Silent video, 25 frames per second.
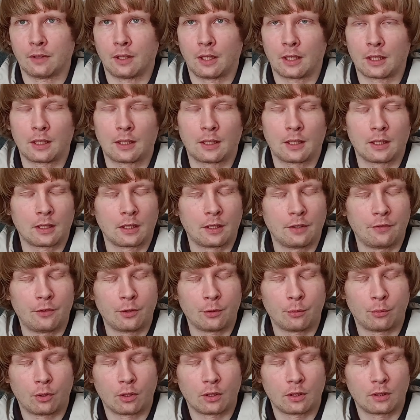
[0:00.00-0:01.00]
I can give
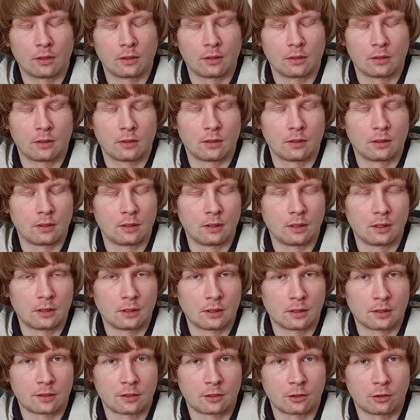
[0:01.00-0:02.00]
you one
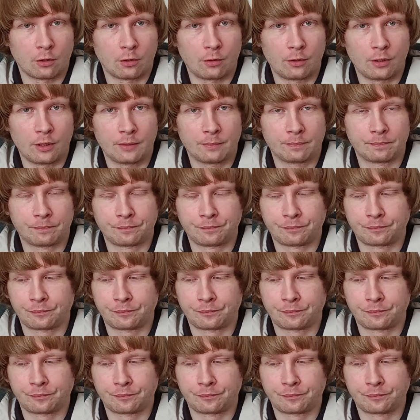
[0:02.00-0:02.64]
little story